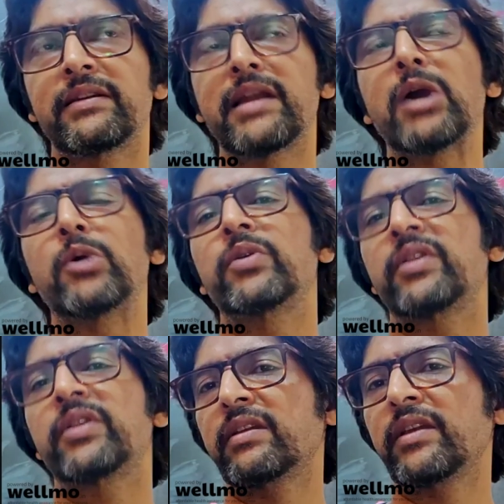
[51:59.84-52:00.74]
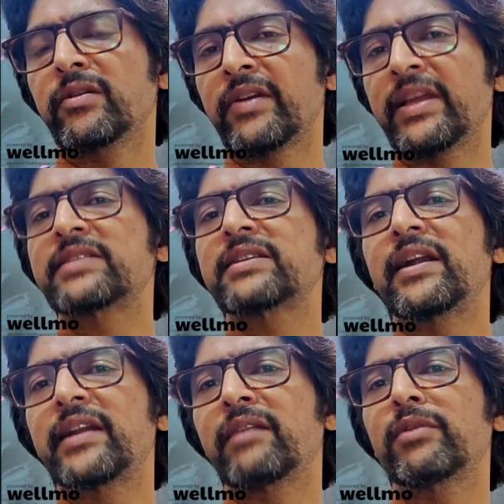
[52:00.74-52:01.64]
now, you know,
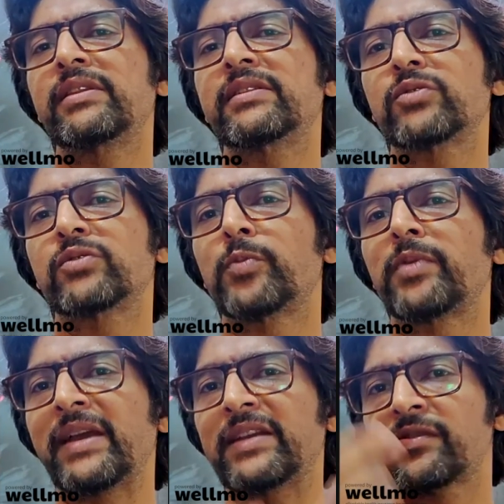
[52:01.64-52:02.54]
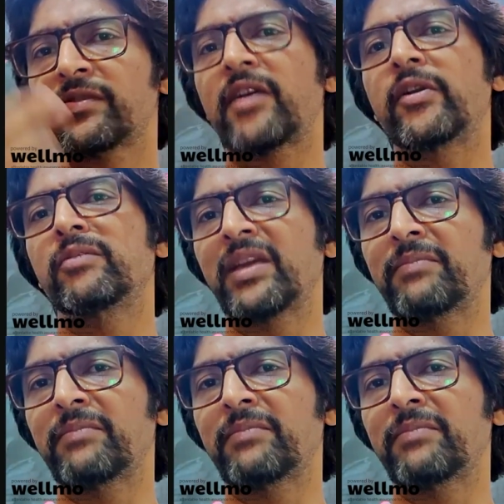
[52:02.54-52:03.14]
restarting with this whole premise of how do you make